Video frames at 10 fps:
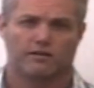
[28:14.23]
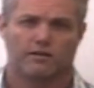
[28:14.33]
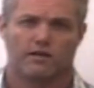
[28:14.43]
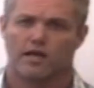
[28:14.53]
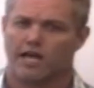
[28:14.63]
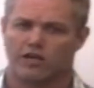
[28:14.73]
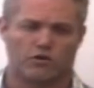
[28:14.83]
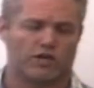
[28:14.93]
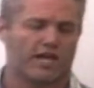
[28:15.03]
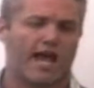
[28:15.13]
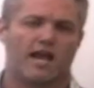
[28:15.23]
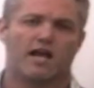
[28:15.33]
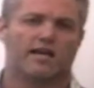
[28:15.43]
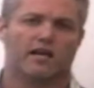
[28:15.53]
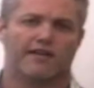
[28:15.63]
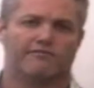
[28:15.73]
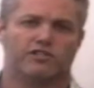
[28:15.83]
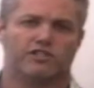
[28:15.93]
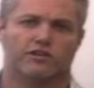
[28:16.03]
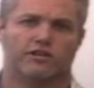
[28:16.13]
And you cannot get life
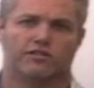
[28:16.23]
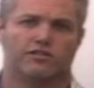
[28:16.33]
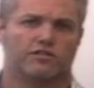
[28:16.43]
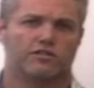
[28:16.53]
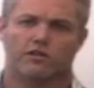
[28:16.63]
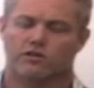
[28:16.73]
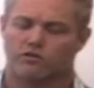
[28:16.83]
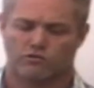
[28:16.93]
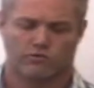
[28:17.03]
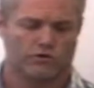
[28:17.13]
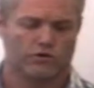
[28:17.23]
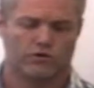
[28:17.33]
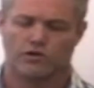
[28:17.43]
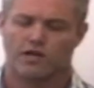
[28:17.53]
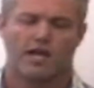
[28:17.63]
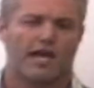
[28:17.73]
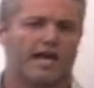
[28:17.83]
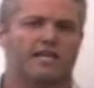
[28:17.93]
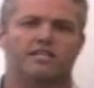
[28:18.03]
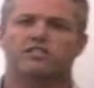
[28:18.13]
insurance through
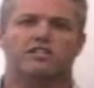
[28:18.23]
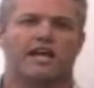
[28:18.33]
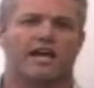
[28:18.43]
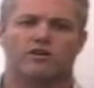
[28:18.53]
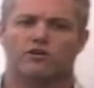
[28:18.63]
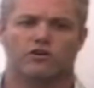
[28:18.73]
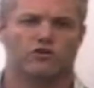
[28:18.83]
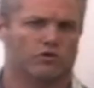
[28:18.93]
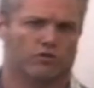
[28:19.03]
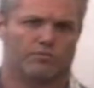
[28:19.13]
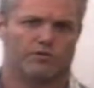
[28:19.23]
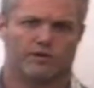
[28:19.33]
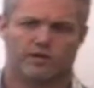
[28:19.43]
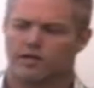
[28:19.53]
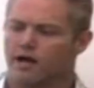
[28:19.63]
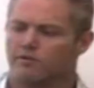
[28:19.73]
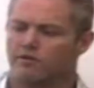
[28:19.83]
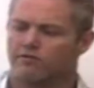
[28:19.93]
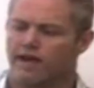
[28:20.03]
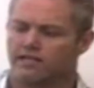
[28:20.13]
any standard group. In
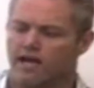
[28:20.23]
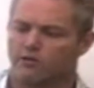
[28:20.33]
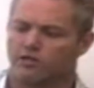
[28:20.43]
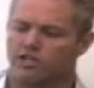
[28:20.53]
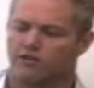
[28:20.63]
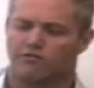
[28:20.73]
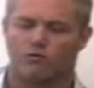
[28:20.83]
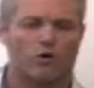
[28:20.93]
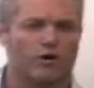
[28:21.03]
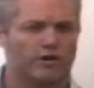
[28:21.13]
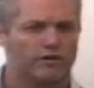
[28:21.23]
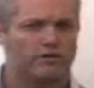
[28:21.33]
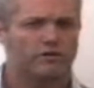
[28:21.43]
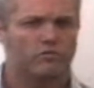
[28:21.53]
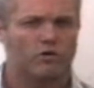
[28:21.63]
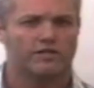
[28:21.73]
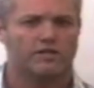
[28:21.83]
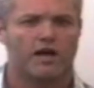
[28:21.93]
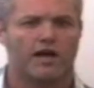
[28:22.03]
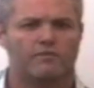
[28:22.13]
fact, I was at Ford one
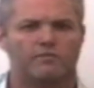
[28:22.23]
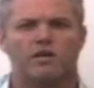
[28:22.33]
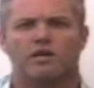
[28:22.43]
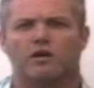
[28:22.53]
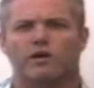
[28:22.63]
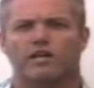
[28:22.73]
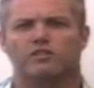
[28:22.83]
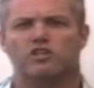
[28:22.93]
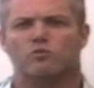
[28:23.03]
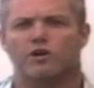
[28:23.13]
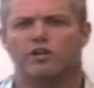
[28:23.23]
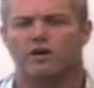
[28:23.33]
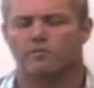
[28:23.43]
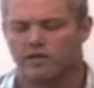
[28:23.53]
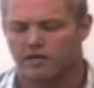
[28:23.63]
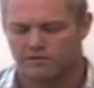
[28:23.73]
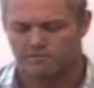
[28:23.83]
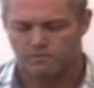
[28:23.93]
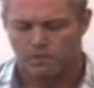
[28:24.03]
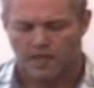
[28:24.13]
time and we had someone come in
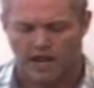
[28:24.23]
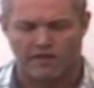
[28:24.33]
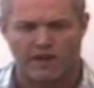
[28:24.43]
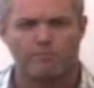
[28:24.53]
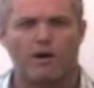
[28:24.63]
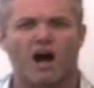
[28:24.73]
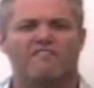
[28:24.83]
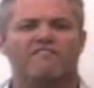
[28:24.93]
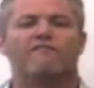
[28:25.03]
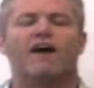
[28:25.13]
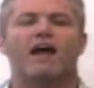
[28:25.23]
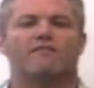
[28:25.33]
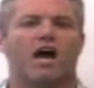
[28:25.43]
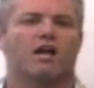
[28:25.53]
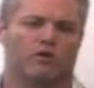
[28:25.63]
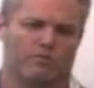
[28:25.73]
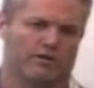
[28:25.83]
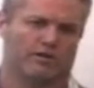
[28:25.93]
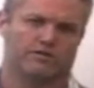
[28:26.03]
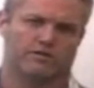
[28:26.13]
and they bought 5
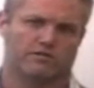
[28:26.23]
automobiles.